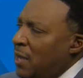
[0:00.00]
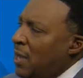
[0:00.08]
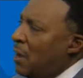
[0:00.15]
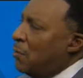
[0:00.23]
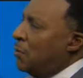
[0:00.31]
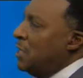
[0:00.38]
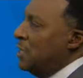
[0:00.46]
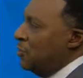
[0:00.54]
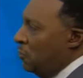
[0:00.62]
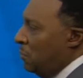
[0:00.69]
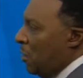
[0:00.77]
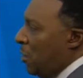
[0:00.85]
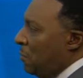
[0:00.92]
hour
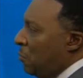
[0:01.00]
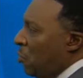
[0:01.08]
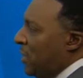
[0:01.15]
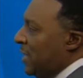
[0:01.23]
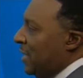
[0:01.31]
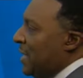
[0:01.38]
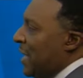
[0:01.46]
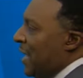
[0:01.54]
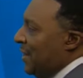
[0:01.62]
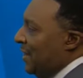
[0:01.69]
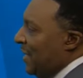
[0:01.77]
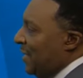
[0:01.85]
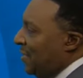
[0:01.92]
tomorrow tomorrow morning
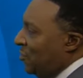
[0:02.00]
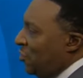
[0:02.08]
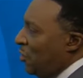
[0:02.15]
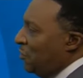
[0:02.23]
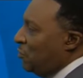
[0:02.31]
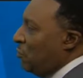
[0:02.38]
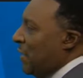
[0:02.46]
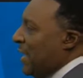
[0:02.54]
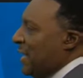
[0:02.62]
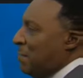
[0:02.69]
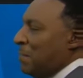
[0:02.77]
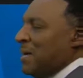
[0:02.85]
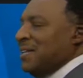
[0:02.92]
and then turns
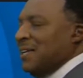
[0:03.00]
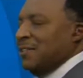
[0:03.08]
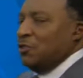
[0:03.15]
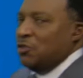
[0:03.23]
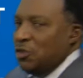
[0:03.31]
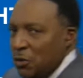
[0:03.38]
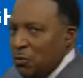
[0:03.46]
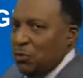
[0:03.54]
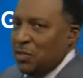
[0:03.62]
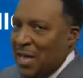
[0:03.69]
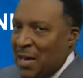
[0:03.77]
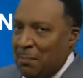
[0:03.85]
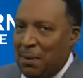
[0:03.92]
rainy Monday into
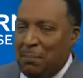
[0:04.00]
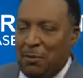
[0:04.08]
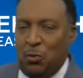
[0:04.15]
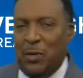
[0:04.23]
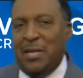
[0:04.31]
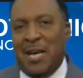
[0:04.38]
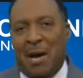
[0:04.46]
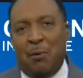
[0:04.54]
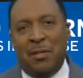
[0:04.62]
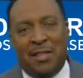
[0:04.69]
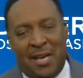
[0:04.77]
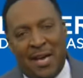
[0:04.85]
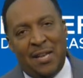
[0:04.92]
Tuesday. But between now
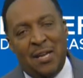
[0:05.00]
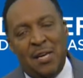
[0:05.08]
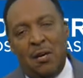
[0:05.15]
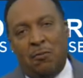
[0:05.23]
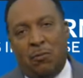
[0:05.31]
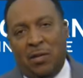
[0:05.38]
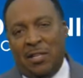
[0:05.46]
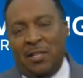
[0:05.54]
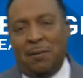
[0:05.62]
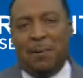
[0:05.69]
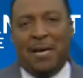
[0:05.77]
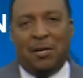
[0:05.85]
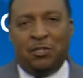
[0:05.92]
and then, really the
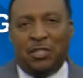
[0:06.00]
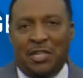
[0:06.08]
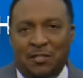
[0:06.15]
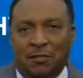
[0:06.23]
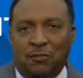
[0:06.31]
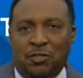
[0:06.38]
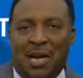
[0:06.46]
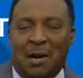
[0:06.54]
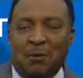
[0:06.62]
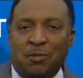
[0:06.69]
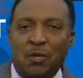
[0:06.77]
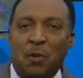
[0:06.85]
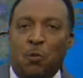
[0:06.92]
better chance of
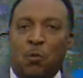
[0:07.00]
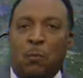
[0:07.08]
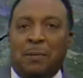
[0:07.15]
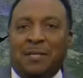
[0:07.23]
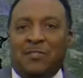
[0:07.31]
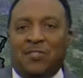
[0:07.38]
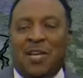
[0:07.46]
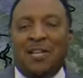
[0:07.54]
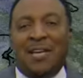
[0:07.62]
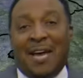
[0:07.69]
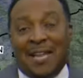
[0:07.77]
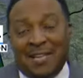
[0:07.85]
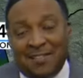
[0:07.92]
showers will be
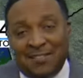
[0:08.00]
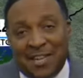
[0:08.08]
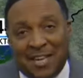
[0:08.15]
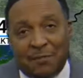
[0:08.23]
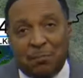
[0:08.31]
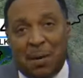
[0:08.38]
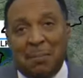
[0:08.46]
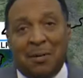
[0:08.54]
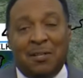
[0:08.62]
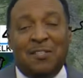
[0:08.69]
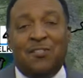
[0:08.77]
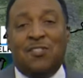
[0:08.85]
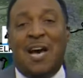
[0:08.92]
Sunday and it stays
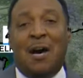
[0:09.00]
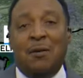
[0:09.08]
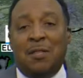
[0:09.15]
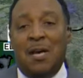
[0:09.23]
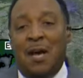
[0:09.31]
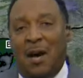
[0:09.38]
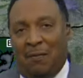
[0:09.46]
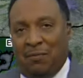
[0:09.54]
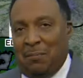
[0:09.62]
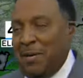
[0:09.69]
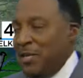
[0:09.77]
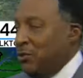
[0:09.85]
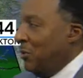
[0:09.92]
primarily south of the
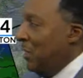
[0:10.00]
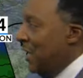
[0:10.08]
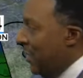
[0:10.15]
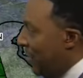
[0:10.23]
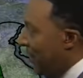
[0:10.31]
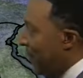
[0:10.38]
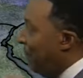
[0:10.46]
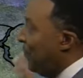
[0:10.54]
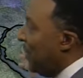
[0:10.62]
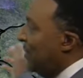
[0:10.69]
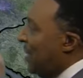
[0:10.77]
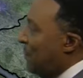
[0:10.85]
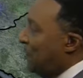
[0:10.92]
metro area.
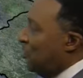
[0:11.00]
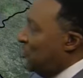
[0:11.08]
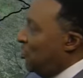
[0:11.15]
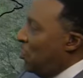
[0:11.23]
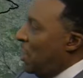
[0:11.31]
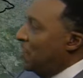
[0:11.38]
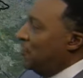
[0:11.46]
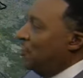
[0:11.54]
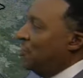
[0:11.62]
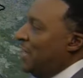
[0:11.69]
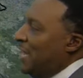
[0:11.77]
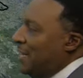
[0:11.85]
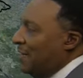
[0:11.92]
Temperatures across the
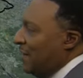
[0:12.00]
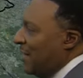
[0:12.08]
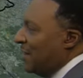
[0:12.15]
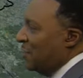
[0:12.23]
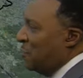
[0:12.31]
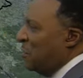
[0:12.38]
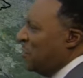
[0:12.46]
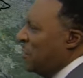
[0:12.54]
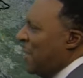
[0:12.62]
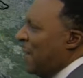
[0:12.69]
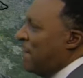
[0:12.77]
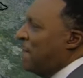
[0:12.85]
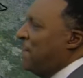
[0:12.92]
state, look at this. We still
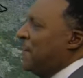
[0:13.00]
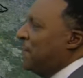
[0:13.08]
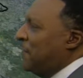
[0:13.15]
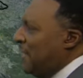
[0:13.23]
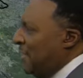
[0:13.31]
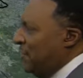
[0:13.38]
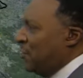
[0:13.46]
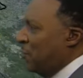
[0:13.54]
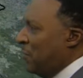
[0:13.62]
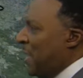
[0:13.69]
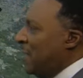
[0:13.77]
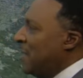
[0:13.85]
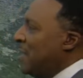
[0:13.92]
have 50s
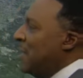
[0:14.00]
around